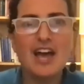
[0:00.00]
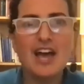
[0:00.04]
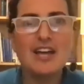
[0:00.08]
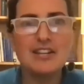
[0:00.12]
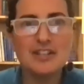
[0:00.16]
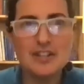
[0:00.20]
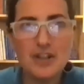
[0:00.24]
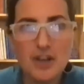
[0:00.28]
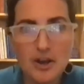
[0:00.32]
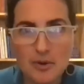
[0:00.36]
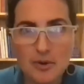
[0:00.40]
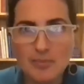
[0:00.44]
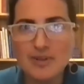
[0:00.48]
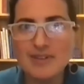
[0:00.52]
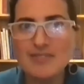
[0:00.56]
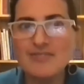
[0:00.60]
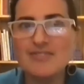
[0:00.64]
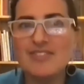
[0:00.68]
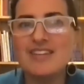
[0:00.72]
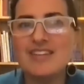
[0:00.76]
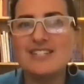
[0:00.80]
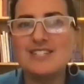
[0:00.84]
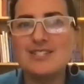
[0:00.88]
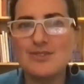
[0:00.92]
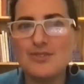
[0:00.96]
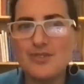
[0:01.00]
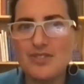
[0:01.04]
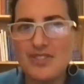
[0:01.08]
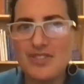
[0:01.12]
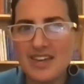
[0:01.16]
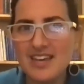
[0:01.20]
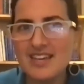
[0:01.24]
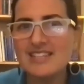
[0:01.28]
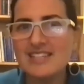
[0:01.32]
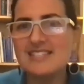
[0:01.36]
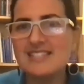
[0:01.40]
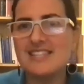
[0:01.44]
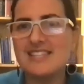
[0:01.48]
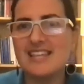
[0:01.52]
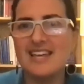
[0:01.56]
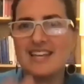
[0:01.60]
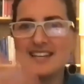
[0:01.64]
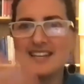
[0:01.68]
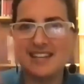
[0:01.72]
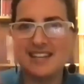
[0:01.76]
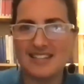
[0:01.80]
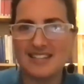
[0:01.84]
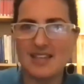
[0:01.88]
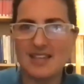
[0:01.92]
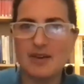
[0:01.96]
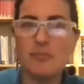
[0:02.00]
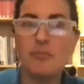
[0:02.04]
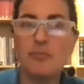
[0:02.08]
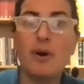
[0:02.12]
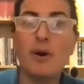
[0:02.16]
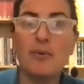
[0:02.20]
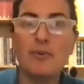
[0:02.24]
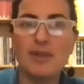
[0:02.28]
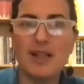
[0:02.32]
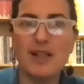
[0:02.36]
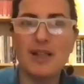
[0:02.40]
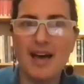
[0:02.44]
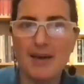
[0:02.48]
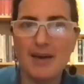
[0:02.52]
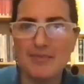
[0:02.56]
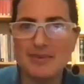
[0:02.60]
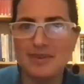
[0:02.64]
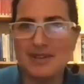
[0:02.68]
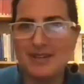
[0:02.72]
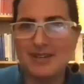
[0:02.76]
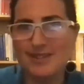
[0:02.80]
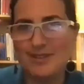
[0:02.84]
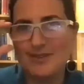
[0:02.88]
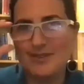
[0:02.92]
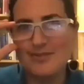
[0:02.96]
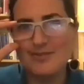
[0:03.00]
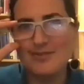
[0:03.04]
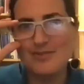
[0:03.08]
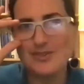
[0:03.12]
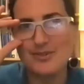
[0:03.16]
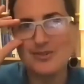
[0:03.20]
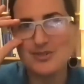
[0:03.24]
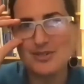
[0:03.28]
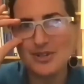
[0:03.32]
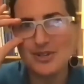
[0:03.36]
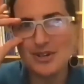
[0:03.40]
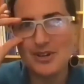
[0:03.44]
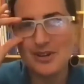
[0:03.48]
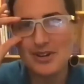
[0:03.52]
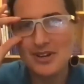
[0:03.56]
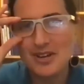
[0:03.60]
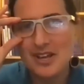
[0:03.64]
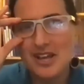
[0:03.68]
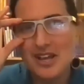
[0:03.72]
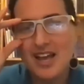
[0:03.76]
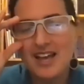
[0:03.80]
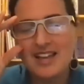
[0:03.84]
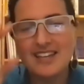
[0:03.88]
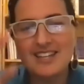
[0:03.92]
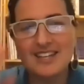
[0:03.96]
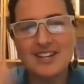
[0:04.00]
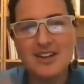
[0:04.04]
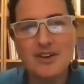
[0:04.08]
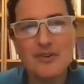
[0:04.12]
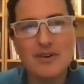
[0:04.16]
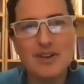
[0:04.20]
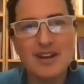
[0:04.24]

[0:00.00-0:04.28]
no, but if they do this, then what will happen in their future, you know?